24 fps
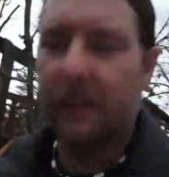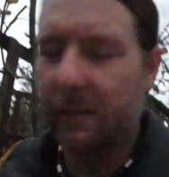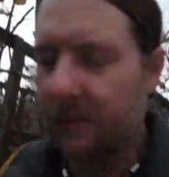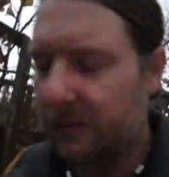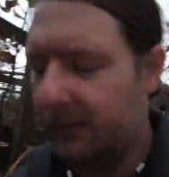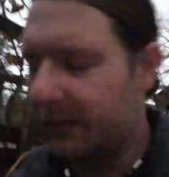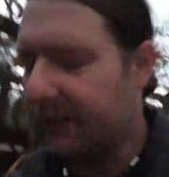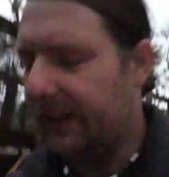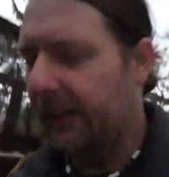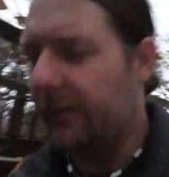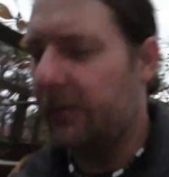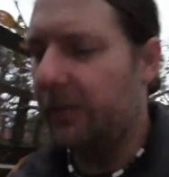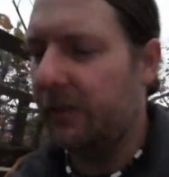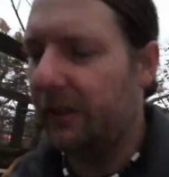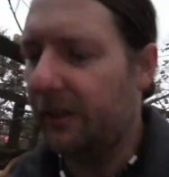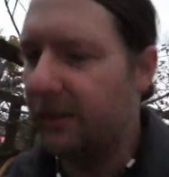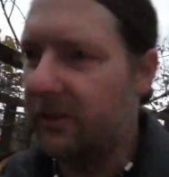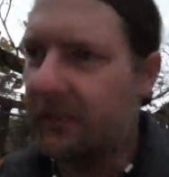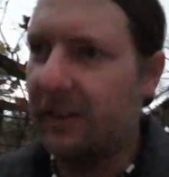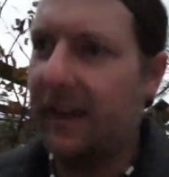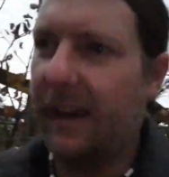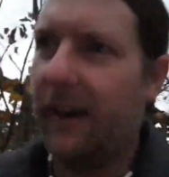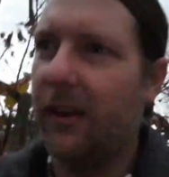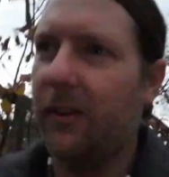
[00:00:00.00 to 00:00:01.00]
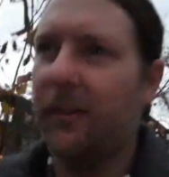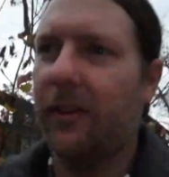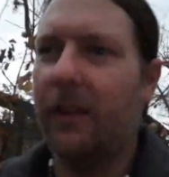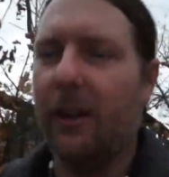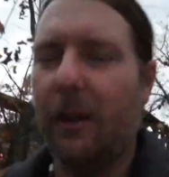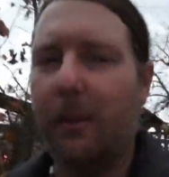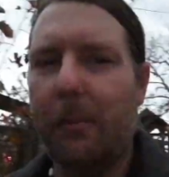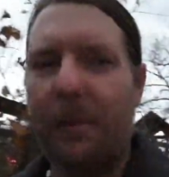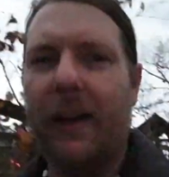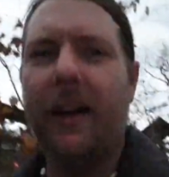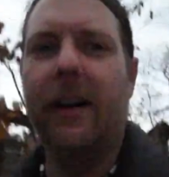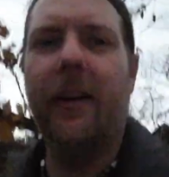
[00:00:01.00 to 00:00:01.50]
Well, that's what this channel is
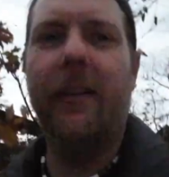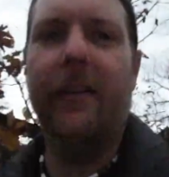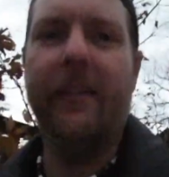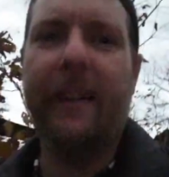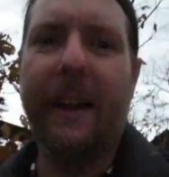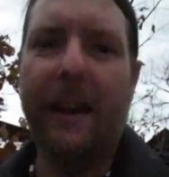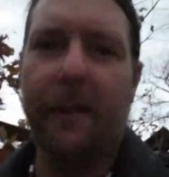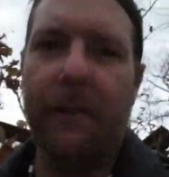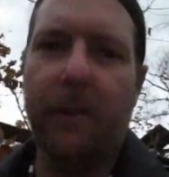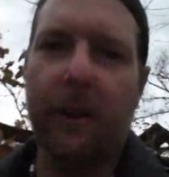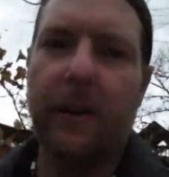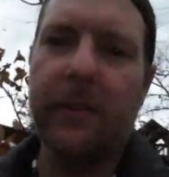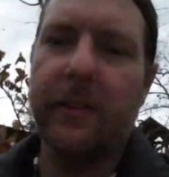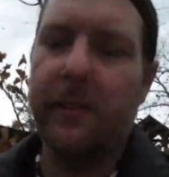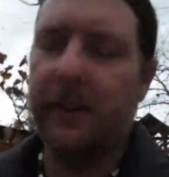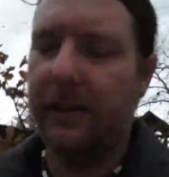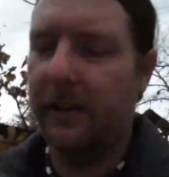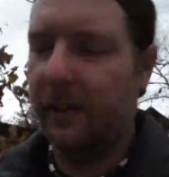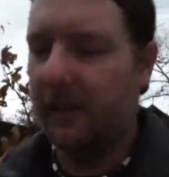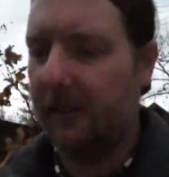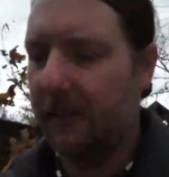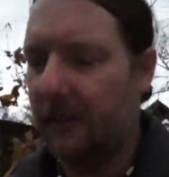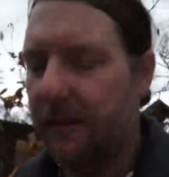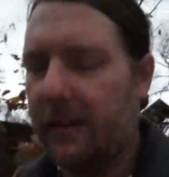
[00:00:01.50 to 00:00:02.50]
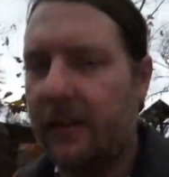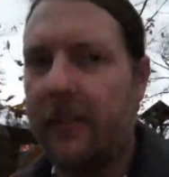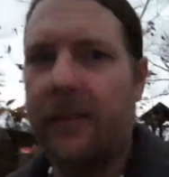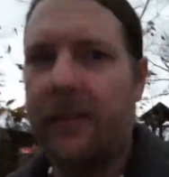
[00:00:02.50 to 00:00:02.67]
all about, diversity.